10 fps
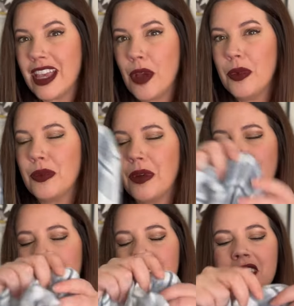get with
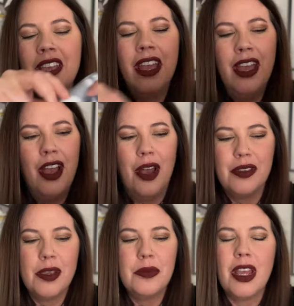Rails. Uh,
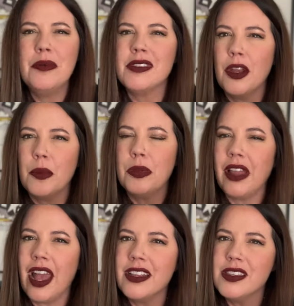sometimes their
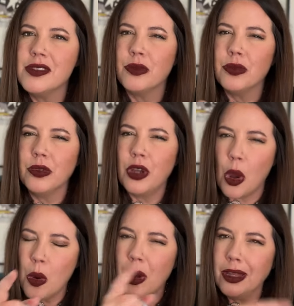plaids
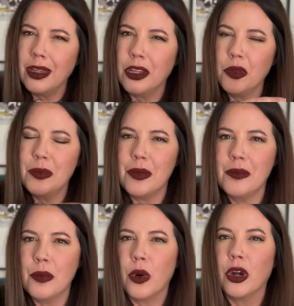go a little bit
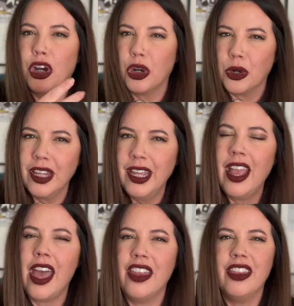more
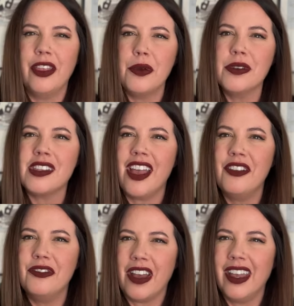girly, and those I
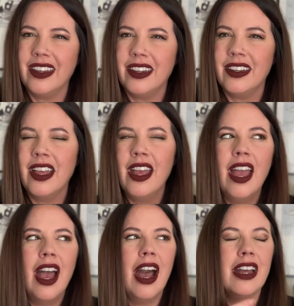find
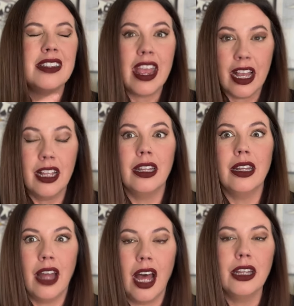uh, take a
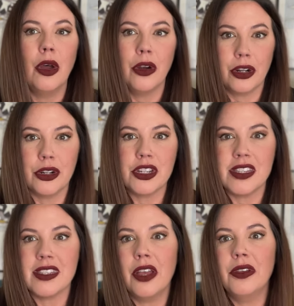lot longer to
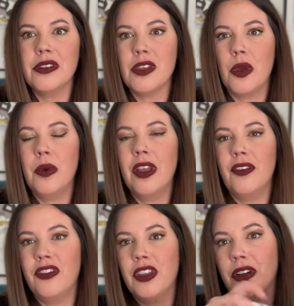sell. So
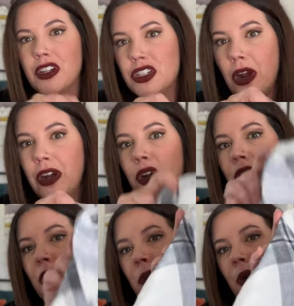if they're
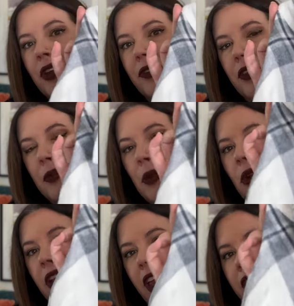darker or if they're
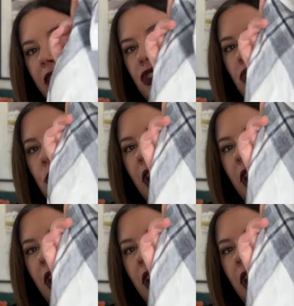more like two